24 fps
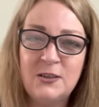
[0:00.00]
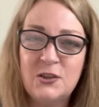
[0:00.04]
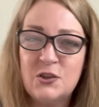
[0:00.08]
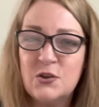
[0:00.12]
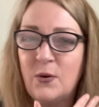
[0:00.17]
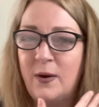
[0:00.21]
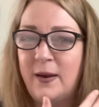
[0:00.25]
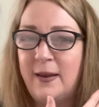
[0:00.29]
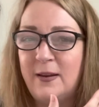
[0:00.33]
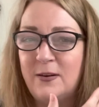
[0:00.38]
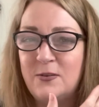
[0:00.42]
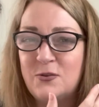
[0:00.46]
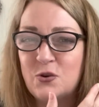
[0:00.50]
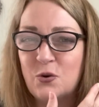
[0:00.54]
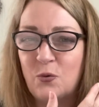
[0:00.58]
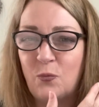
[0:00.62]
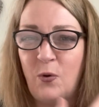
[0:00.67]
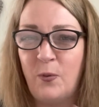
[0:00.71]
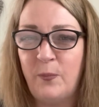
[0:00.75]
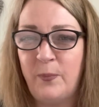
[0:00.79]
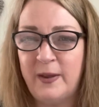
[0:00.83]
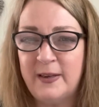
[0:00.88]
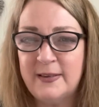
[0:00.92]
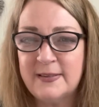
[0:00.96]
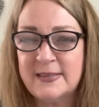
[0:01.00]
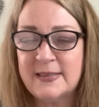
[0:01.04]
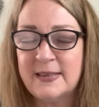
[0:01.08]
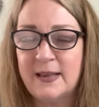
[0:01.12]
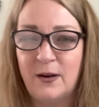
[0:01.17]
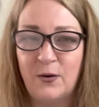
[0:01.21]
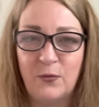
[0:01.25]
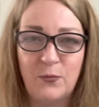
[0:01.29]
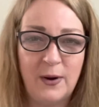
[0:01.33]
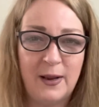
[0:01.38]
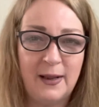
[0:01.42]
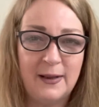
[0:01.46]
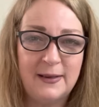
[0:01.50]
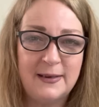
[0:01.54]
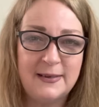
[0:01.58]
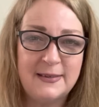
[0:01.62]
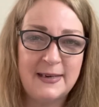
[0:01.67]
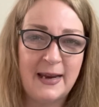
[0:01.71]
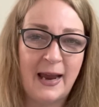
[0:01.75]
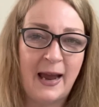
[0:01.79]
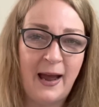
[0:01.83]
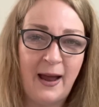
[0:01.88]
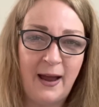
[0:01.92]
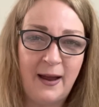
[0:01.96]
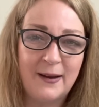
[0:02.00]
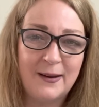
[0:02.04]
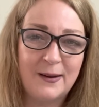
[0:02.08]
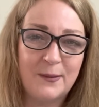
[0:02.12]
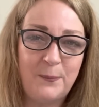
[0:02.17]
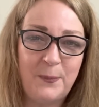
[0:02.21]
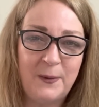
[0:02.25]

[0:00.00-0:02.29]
so I end up with bits that are really dark,